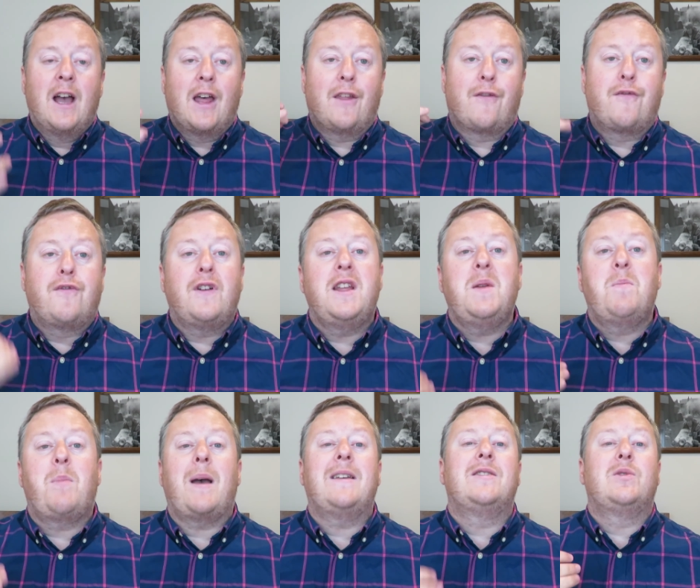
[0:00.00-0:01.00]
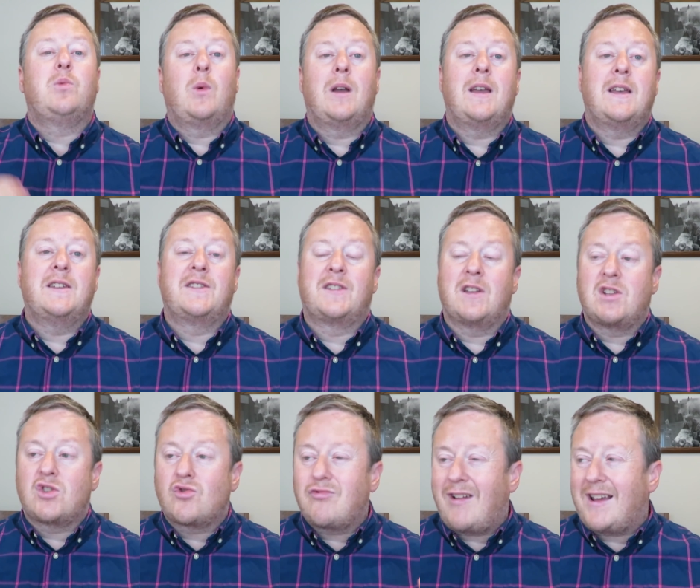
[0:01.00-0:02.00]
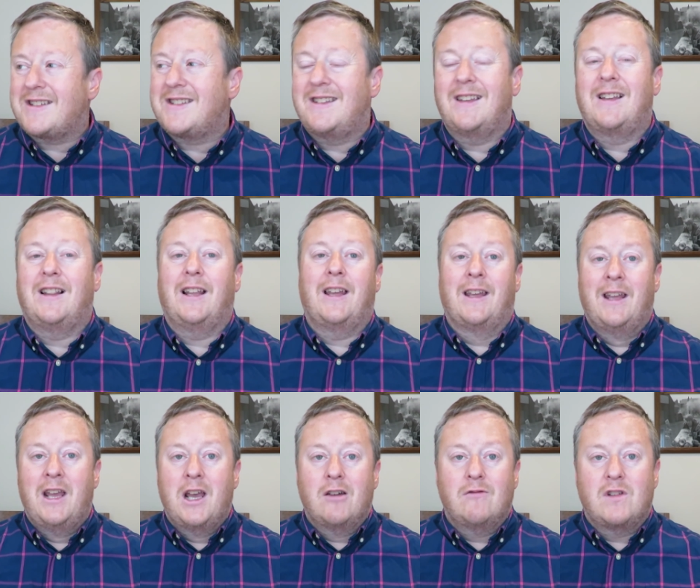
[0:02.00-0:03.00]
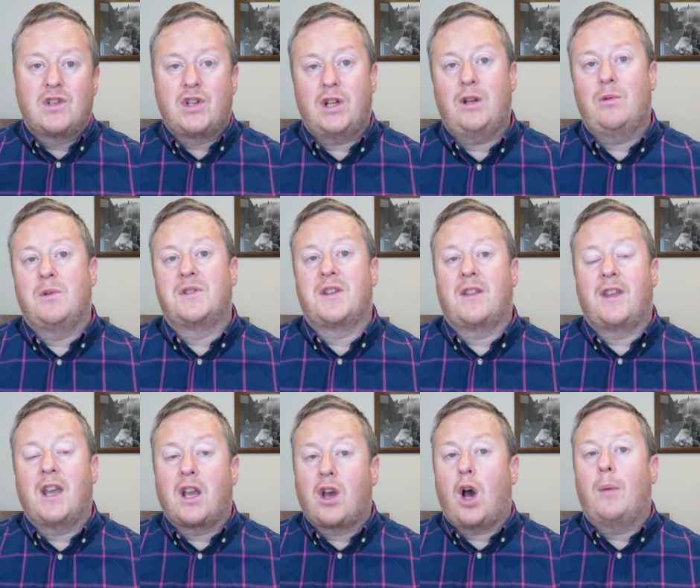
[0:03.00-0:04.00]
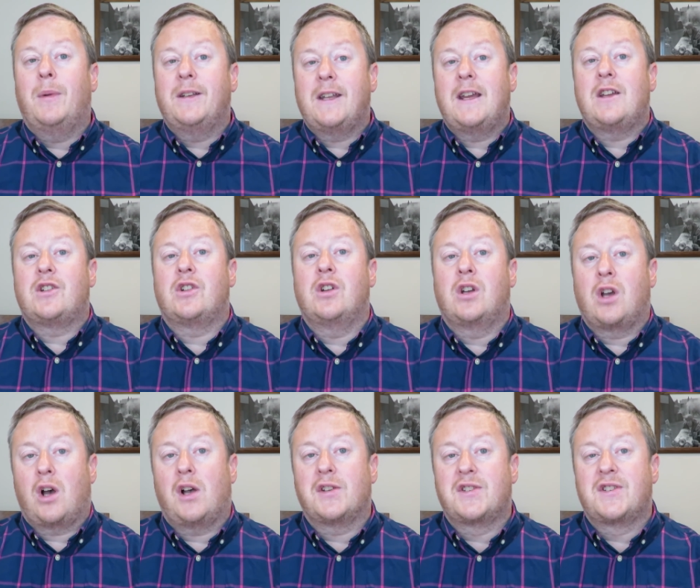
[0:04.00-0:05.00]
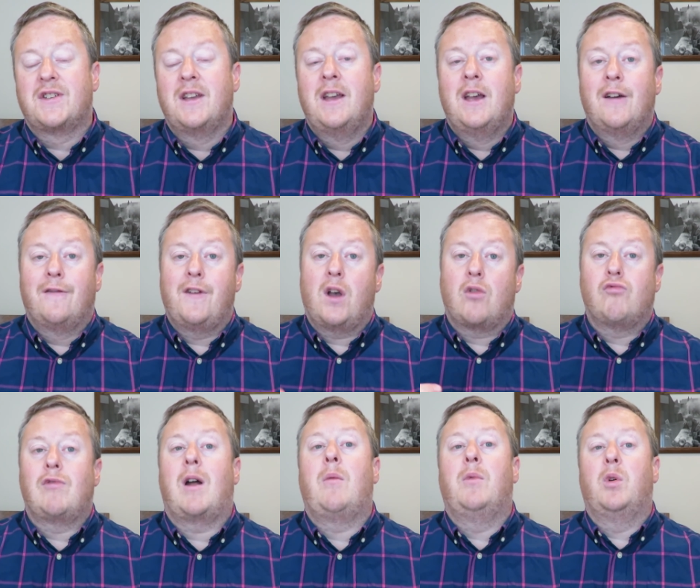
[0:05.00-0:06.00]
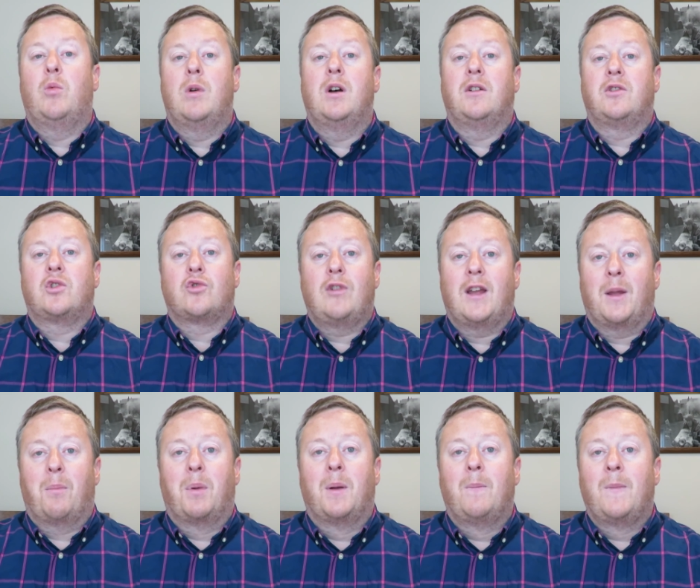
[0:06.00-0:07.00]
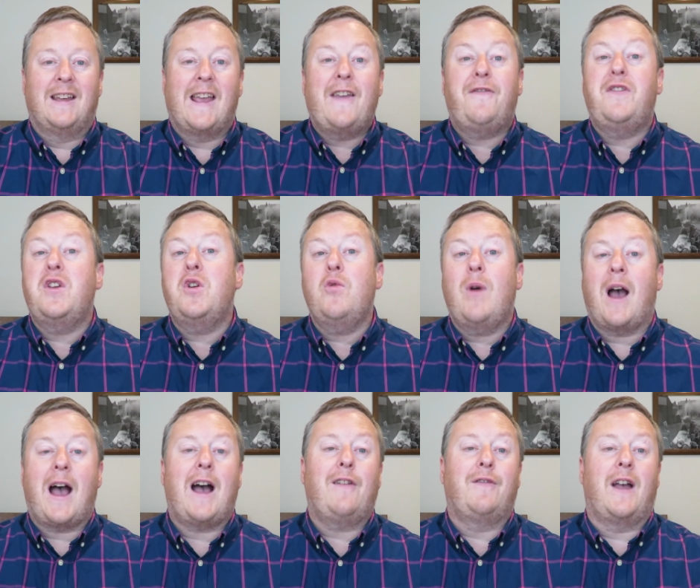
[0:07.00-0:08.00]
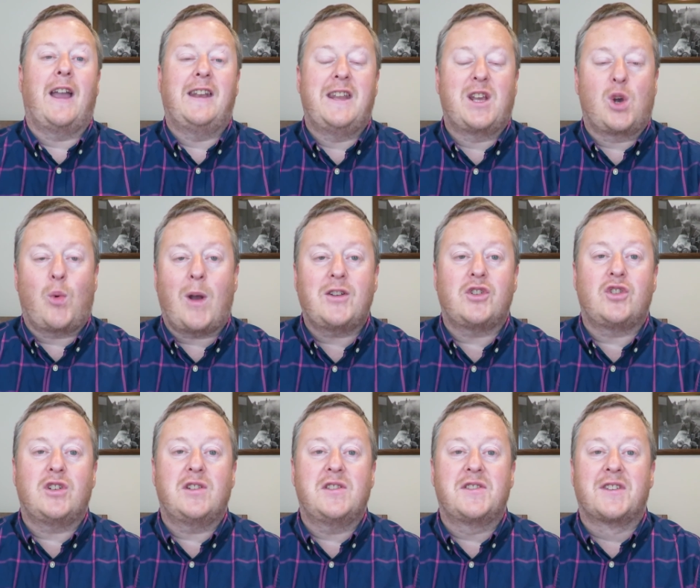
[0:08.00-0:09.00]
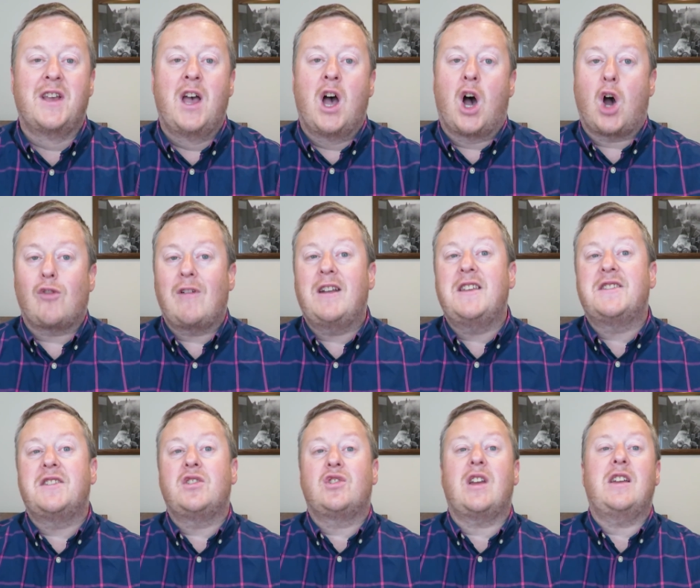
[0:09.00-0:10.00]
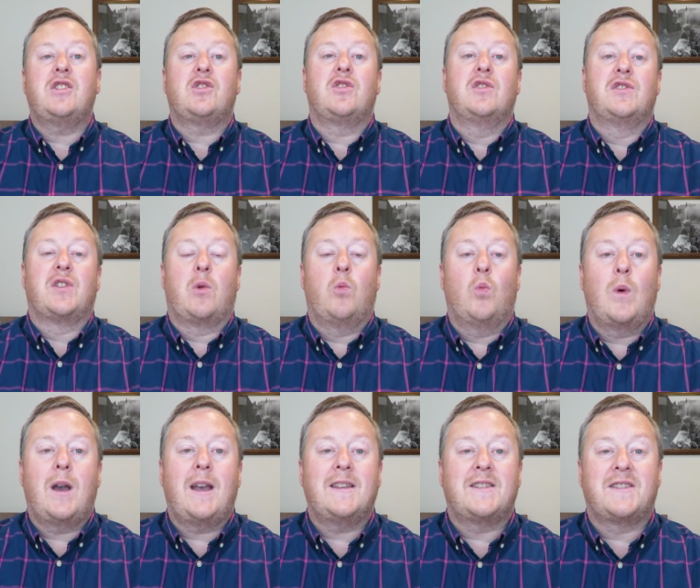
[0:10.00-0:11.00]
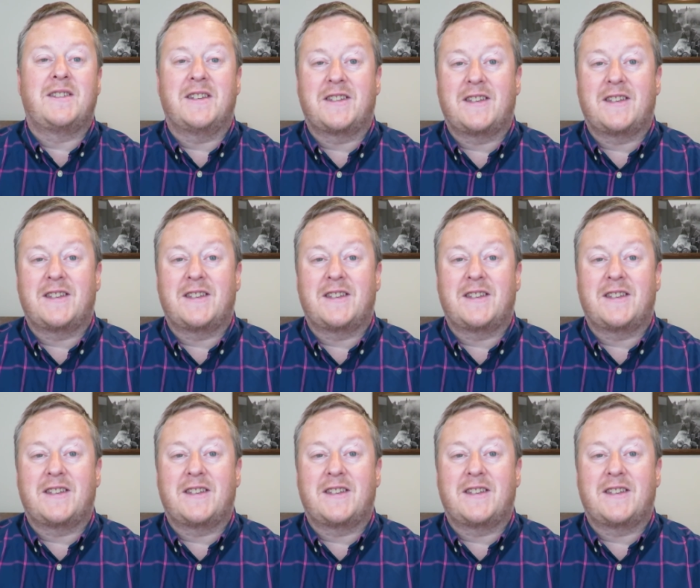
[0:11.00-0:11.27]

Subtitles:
are the three best ways to drastically reduce the accommodation costs for your round the world trip. If you have any questions or any suggestions on ways to